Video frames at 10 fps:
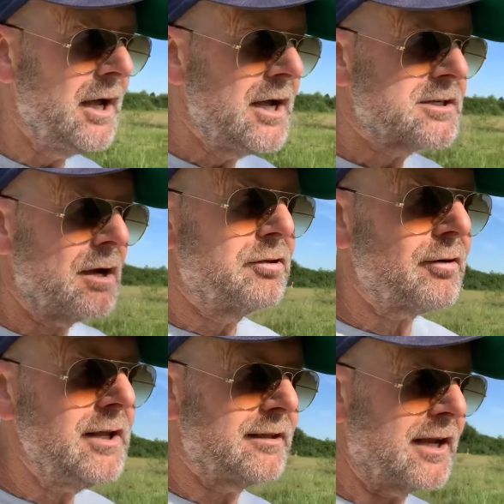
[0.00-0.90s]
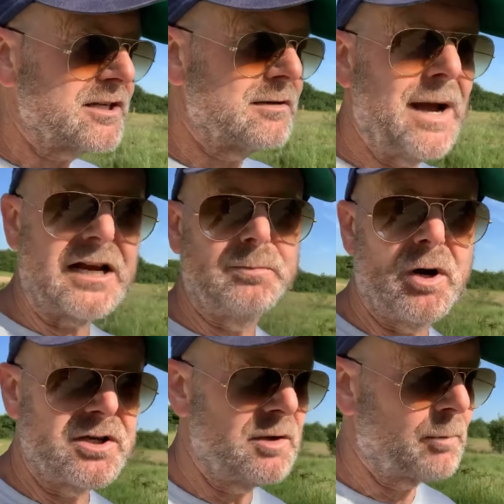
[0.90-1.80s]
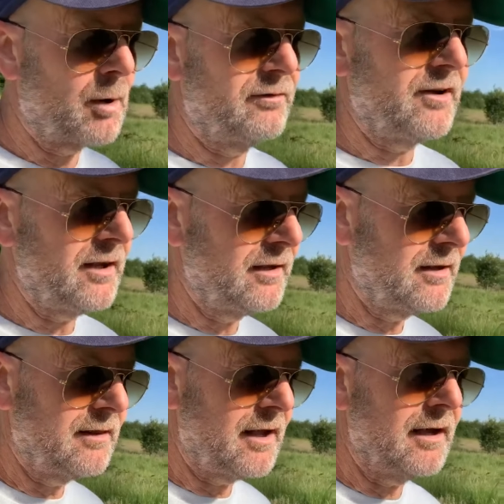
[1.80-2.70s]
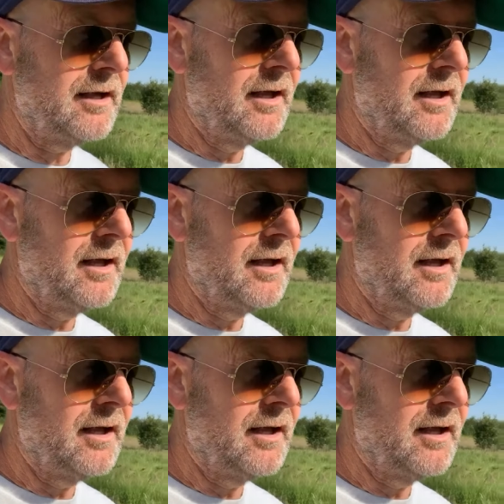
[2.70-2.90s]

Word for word: so three things to maximize your profit there